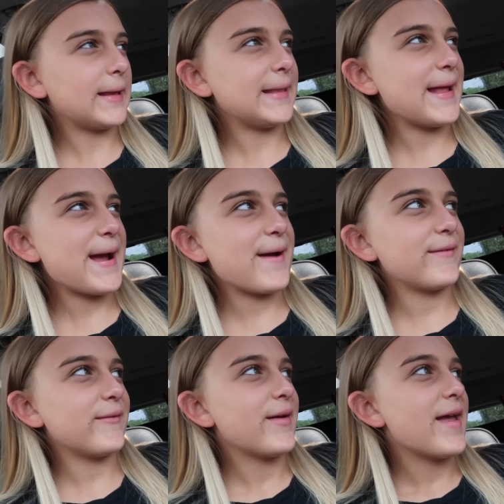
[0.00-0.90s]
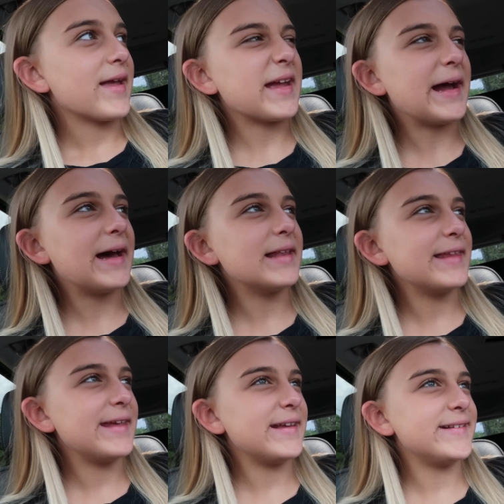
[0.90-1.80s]
were like, no,
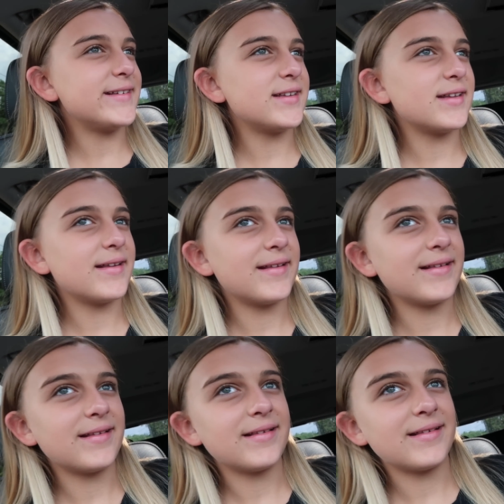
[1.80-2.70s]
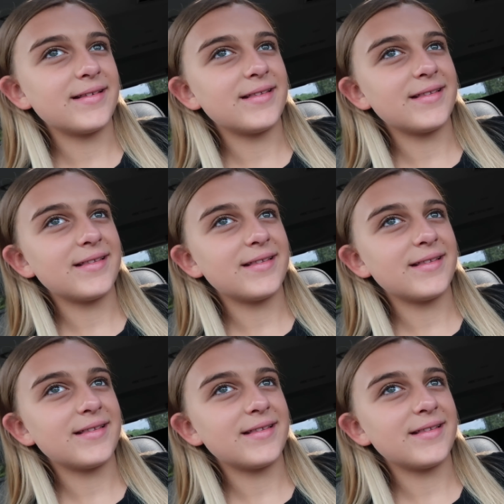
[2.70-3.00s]
college.